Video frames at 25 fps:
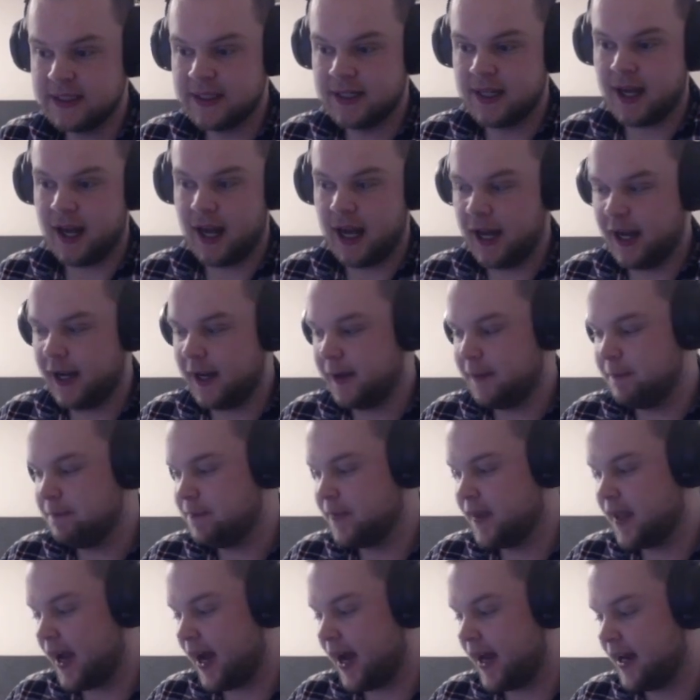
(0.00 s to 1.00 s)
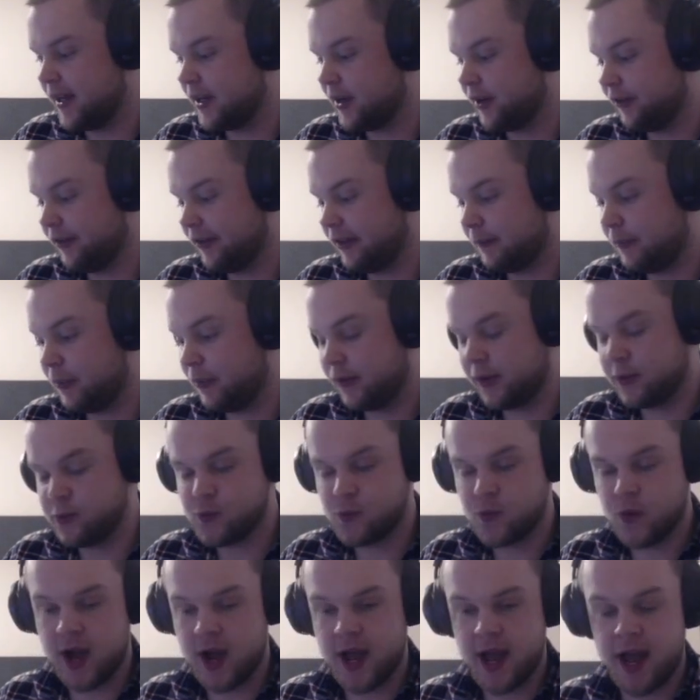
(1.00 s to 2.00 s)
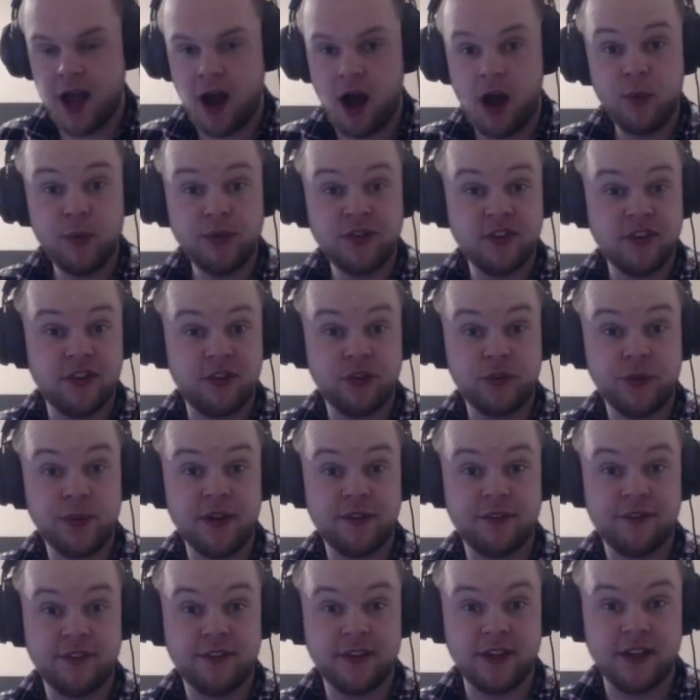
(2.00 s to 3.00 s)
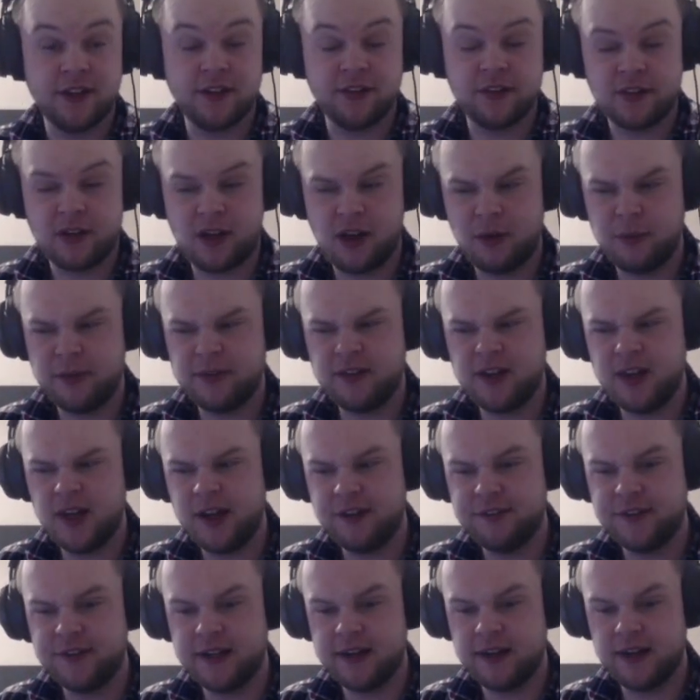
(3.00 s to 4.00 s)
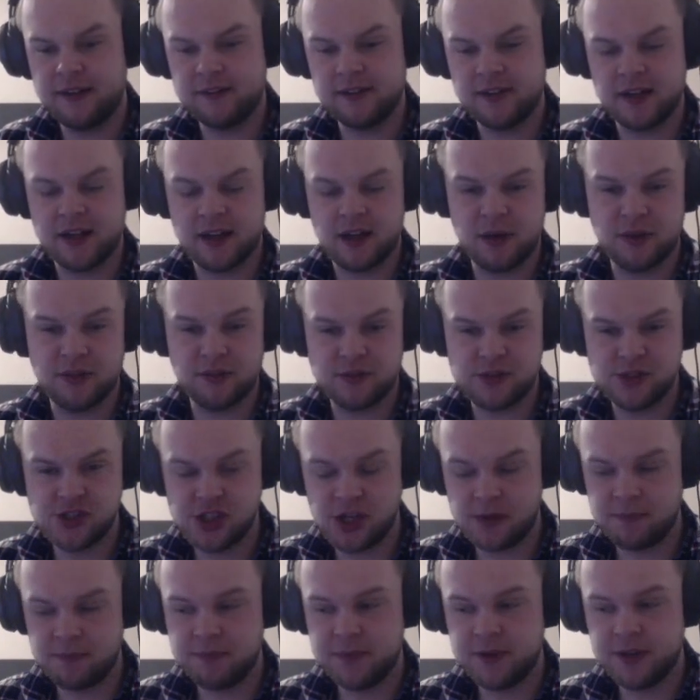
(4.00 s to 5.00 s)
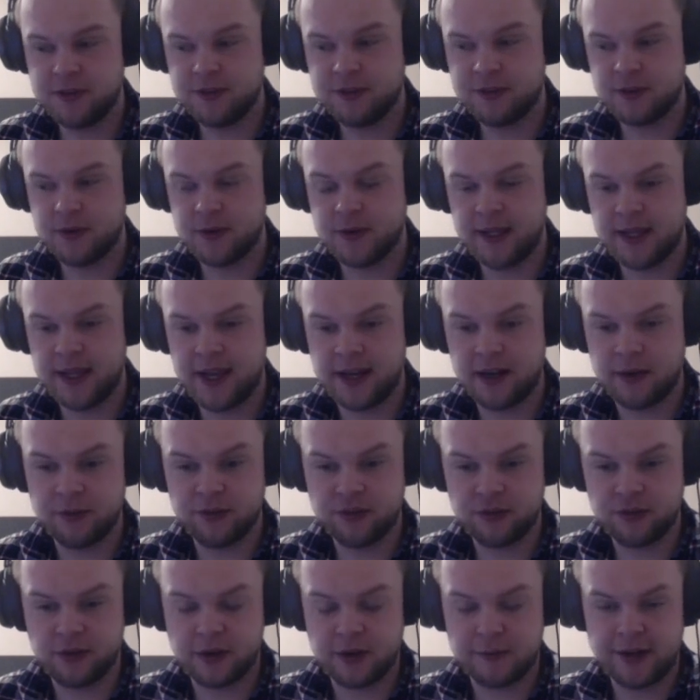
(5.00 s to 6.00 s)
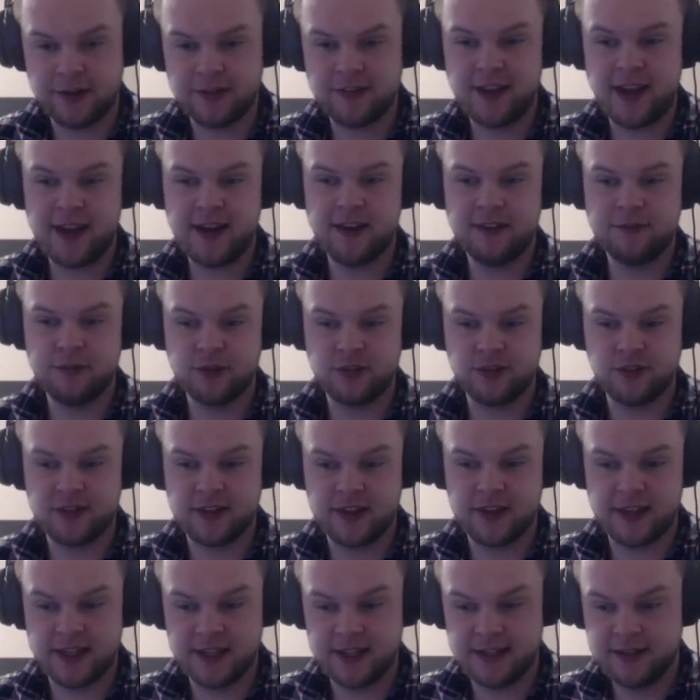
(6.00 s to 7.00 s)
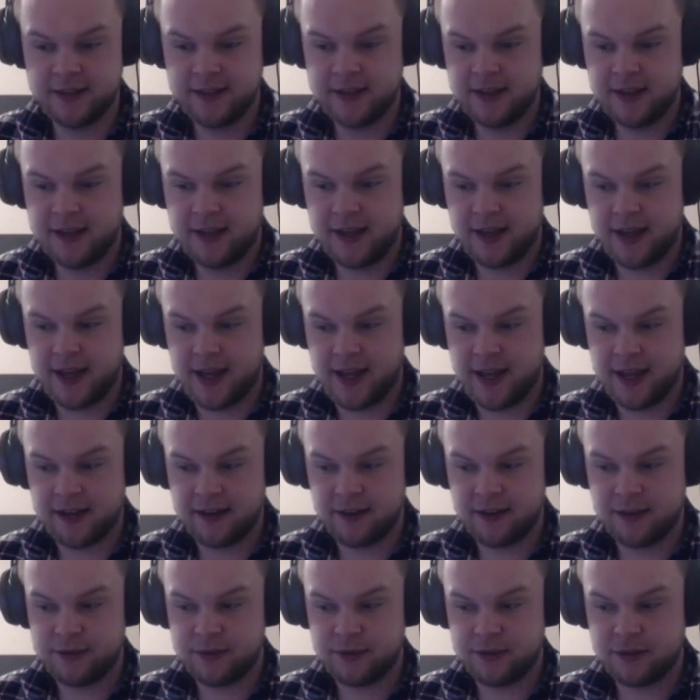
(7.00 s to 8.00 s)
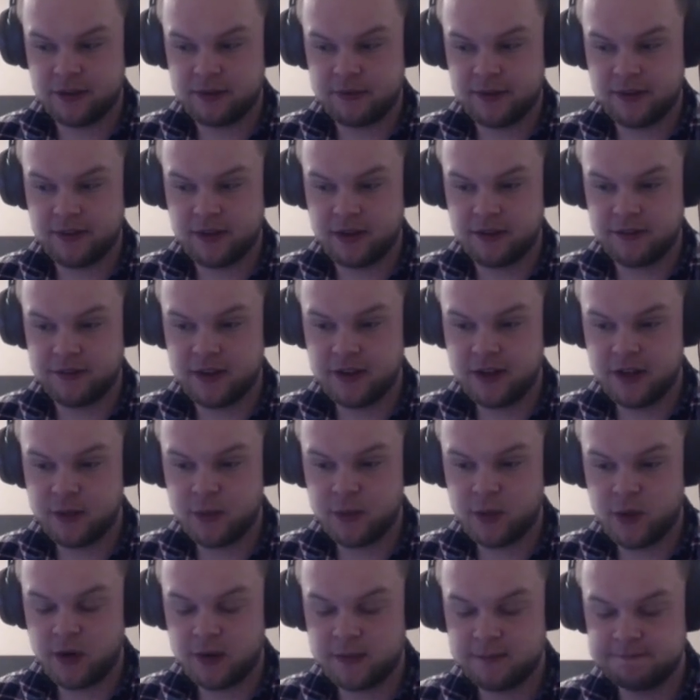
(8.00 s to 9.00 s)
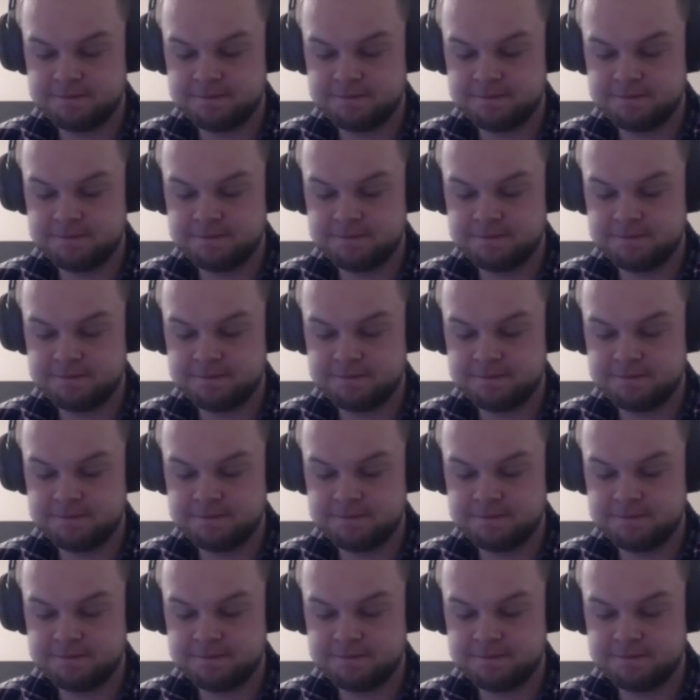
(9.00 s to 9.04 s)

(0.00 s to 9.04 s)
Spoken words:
And it got to the point where I was in the swing of things. I was loving leveling. I was jumping through it, and I was doing about 10 levels a day. And I thought to myself, you know what?